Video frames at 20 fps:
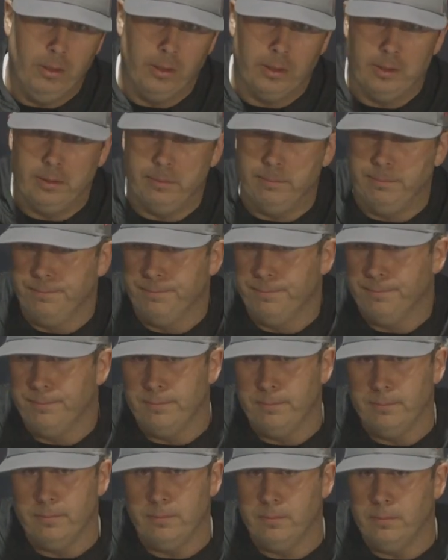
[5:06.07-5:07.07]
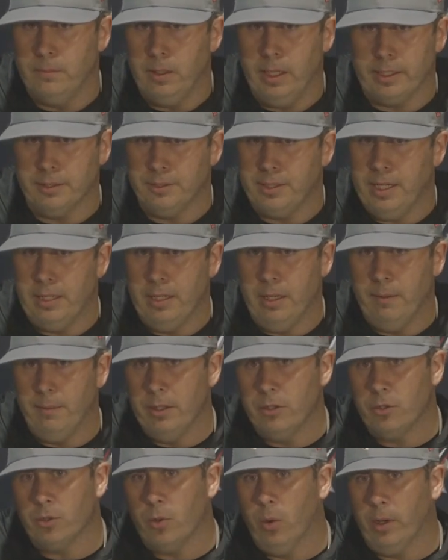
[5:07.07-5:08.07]
Look, like I said, I mean,
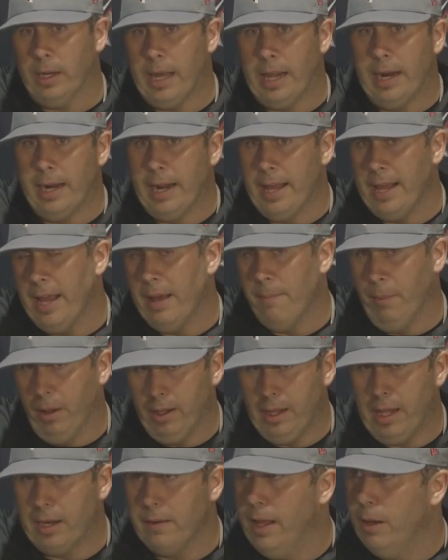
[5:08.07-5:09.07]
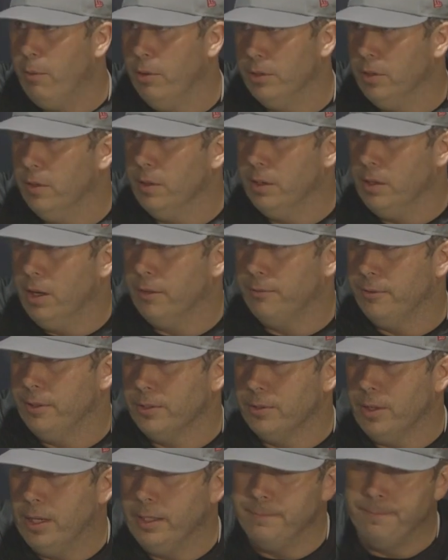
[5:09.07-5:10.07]
the score got out of hand, but a lot of that was on the
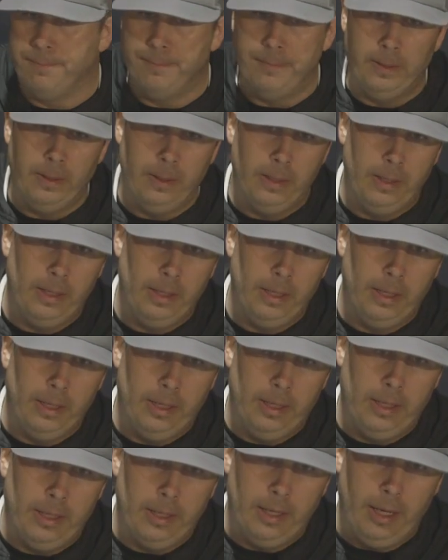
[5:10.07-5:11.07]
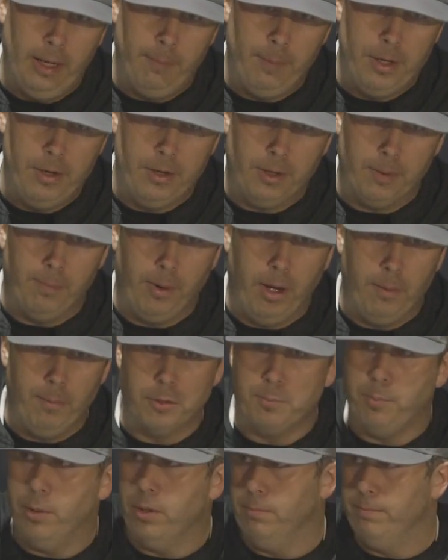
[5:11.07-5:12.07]
offense, right? I mean, you could
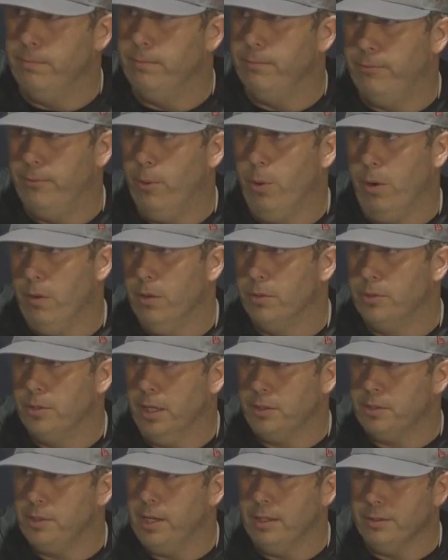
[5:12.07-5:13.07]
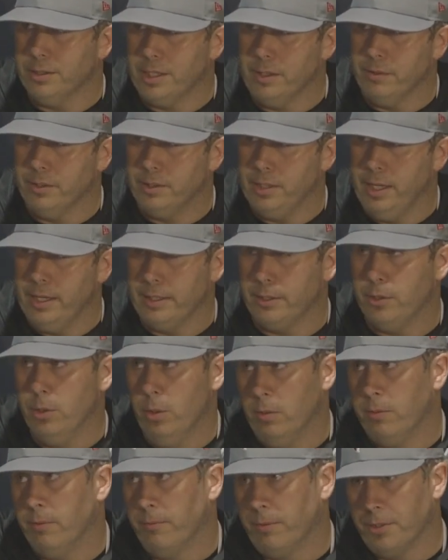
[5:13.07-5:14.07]
almost put four of those touchdowns, give or take. Two
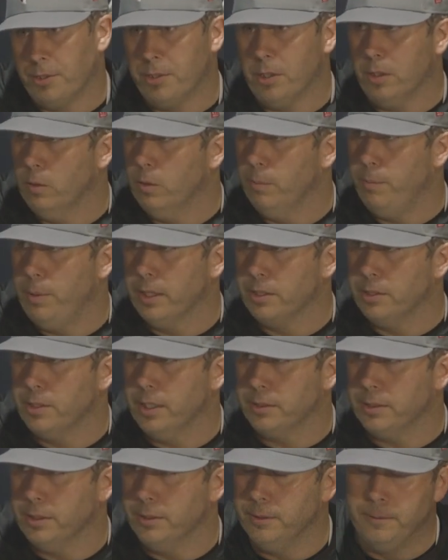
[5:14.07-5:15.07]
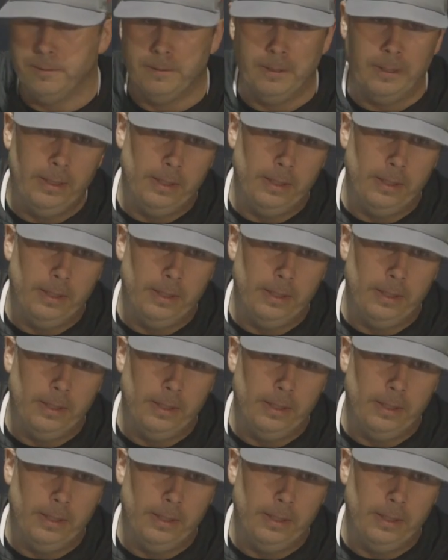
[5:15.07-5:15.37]
of them for sure were pick sixes.